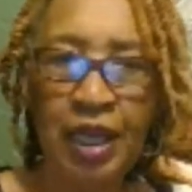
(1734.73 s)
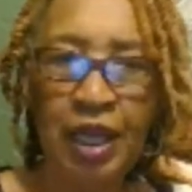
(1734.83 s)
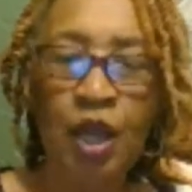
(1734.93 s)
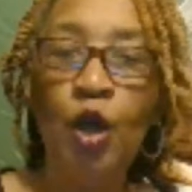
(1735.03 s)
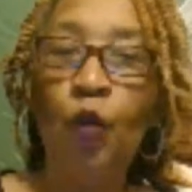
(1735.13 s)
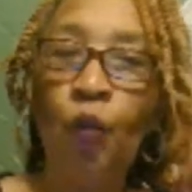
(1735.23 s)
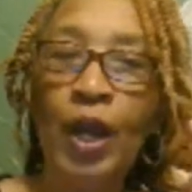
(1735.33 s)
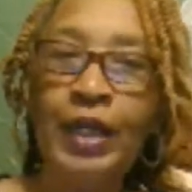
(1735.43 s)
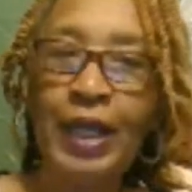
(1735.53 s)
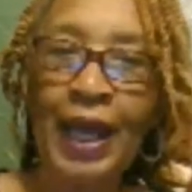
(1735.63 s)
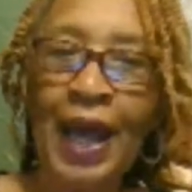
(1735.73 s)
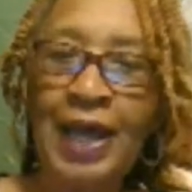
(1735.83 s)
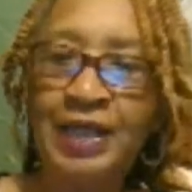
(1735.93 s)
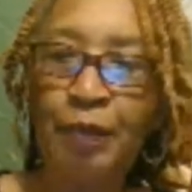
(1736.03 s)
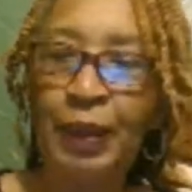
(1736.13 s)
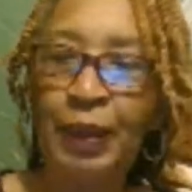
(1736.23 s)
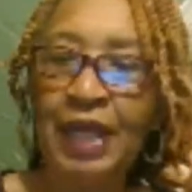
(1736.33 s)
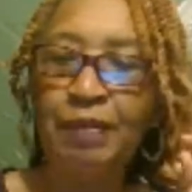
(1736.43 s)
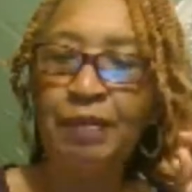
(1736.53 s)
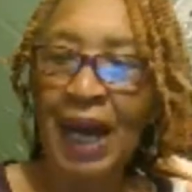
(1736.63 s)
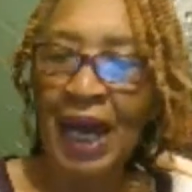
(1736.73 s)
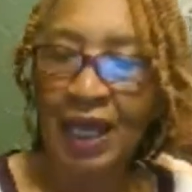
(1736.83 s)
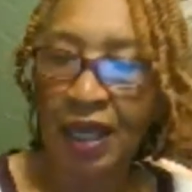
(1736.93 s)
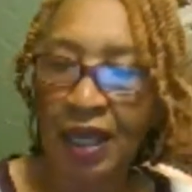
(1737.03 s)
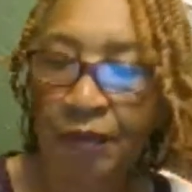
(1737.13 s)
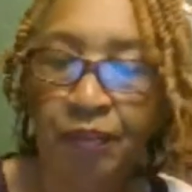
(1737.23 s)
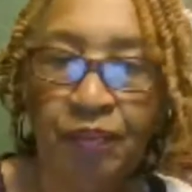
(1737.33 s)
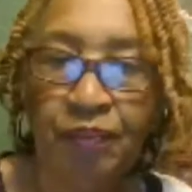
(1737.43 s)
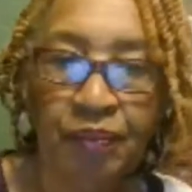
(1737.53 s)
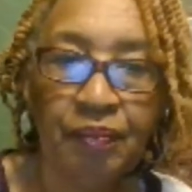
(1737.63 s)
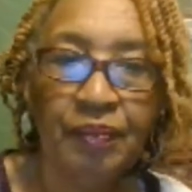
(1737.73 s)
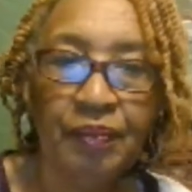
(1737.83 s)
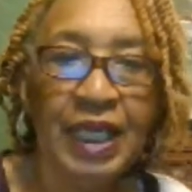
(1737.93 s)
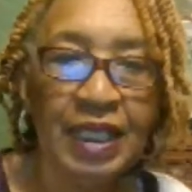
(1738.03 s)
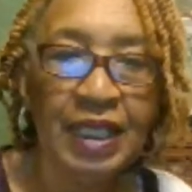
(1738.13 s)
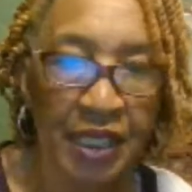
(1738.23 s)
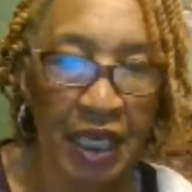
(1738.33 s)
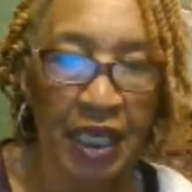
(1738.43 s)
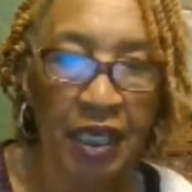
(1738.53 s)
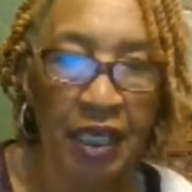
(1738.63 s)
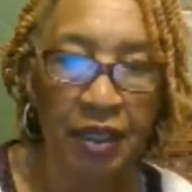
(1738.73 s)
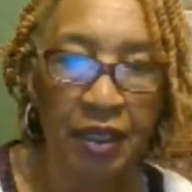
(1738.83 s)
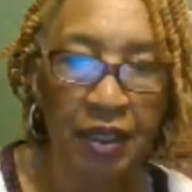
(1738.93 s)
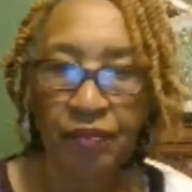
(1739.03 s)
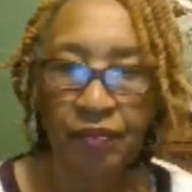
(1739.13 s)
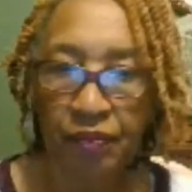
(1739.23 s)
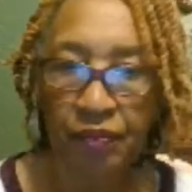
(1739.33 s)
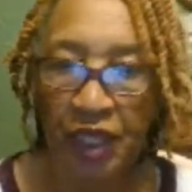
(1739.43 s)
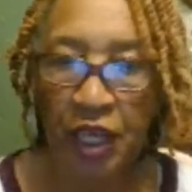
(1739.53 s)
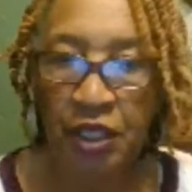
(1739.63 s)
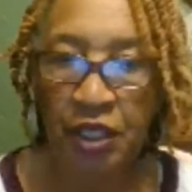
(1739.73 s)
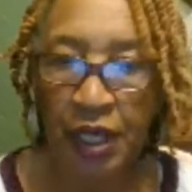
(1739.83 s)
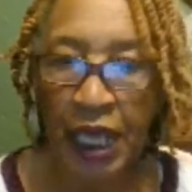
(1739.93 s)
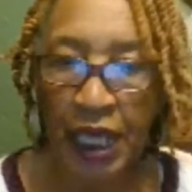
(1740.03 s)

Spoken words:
One of the guys that played Mike is dead. Cause you know they had two